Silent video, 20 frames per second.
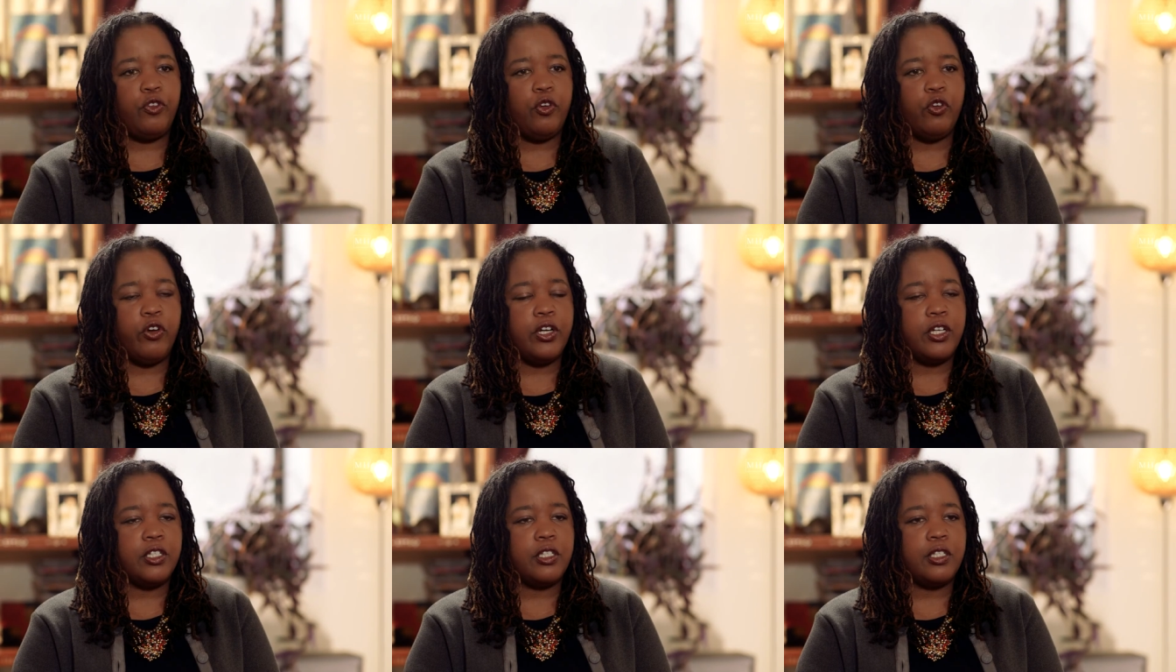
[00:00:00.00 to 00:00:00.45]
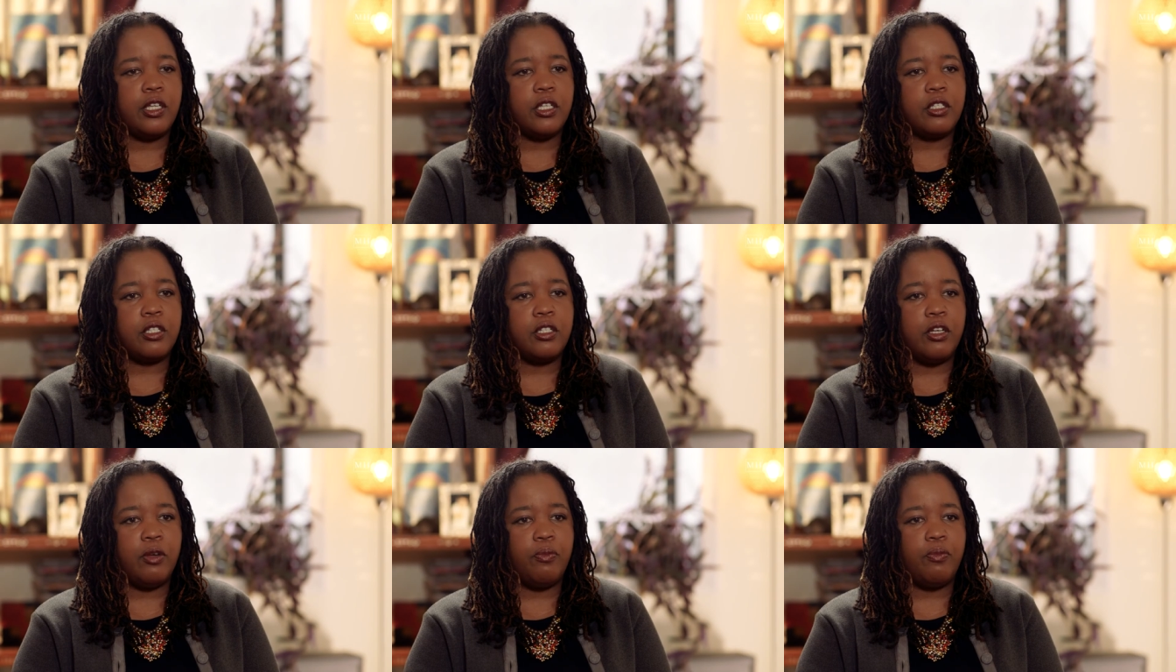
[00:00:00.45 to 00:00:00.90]
If you're in a
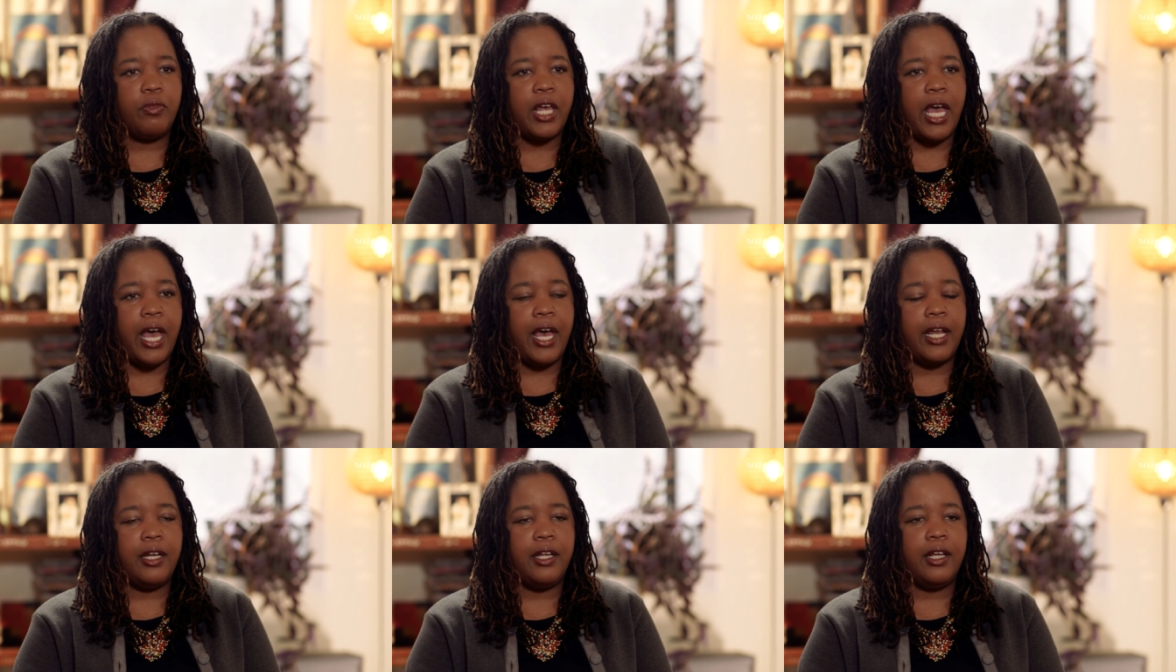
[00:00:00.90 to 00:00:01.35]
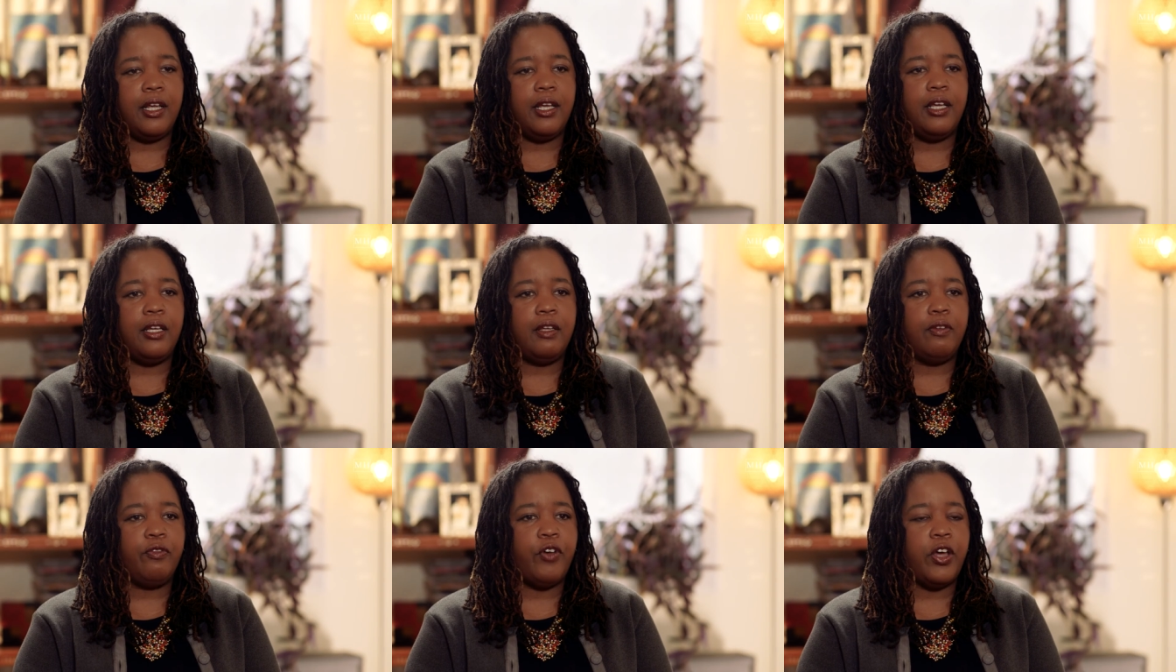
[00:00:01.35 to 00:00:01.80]
system that
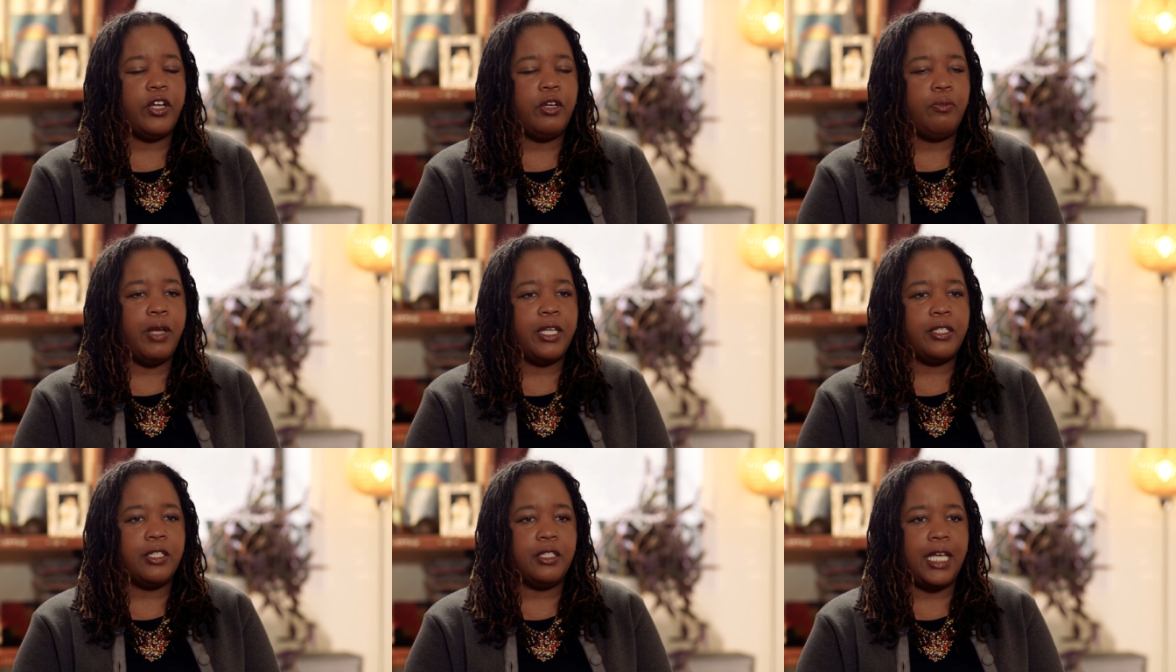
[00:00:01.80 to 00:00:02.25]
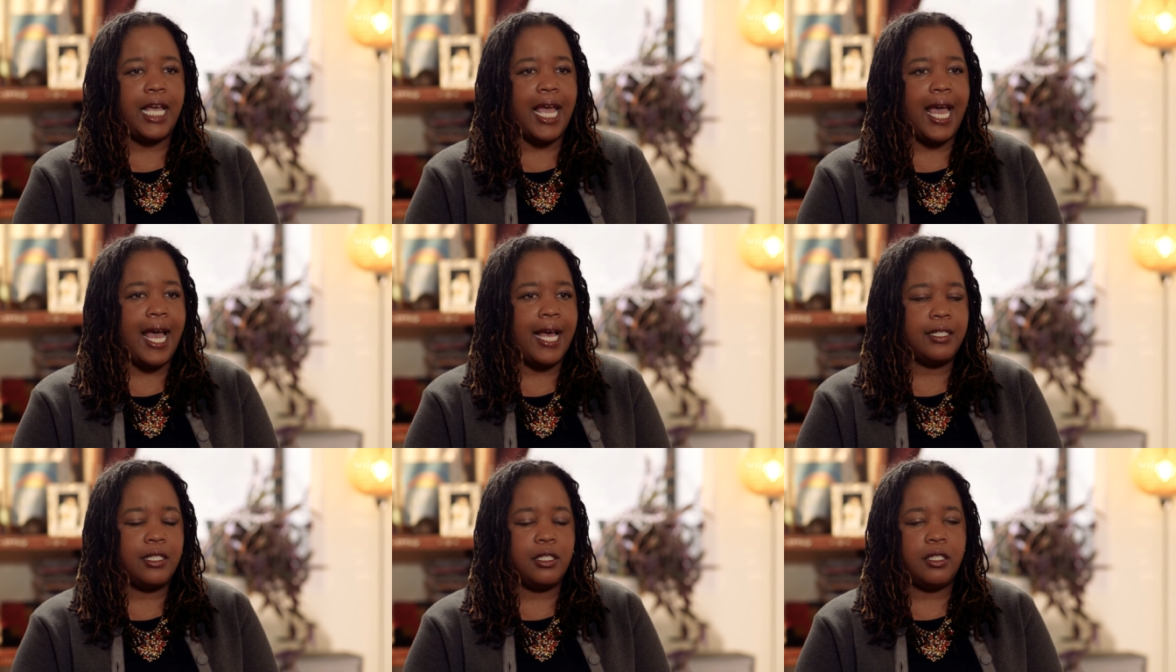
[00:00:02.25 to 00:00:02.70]
it fundamentally
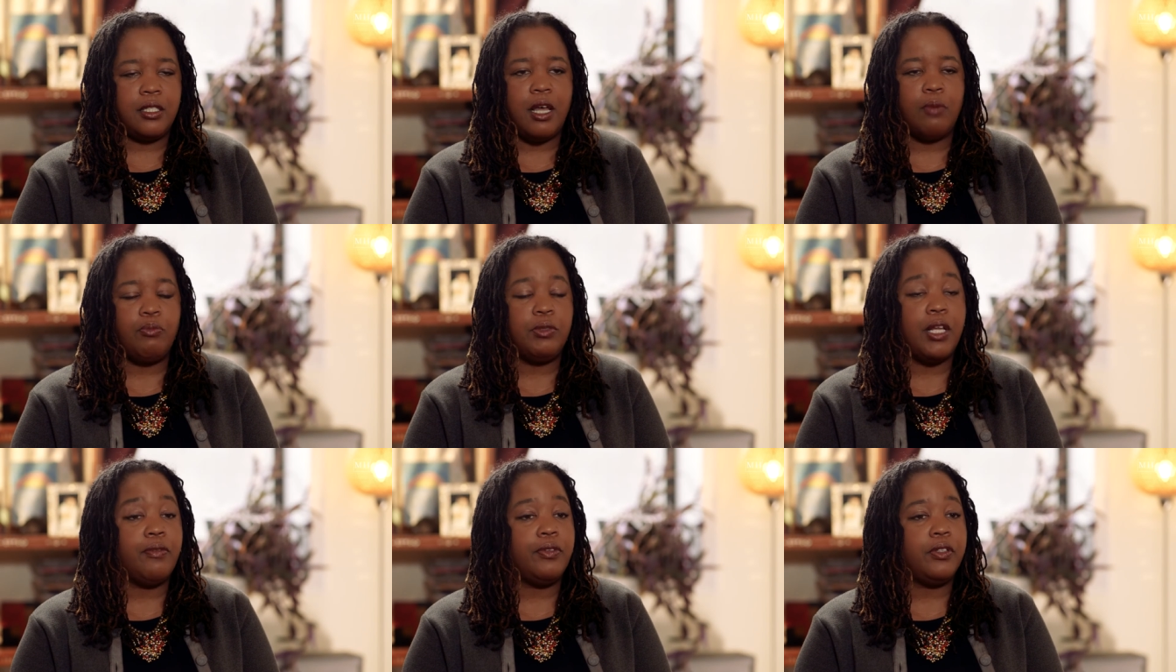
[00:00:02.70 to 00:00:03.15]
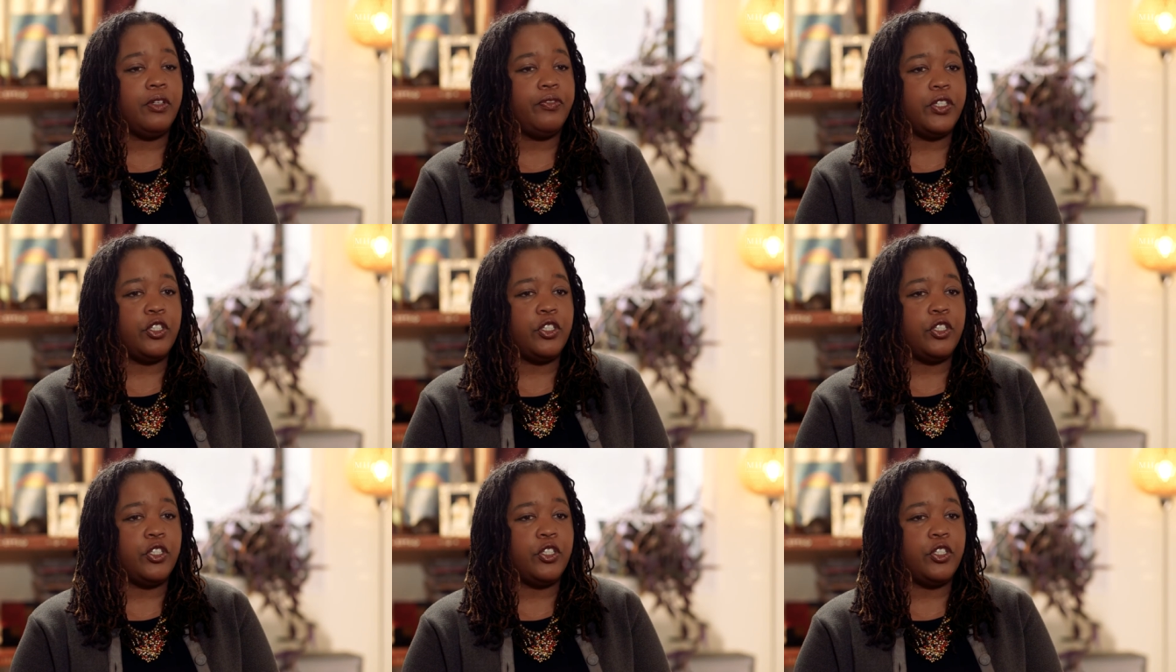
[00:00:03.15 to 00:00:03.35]
has some level of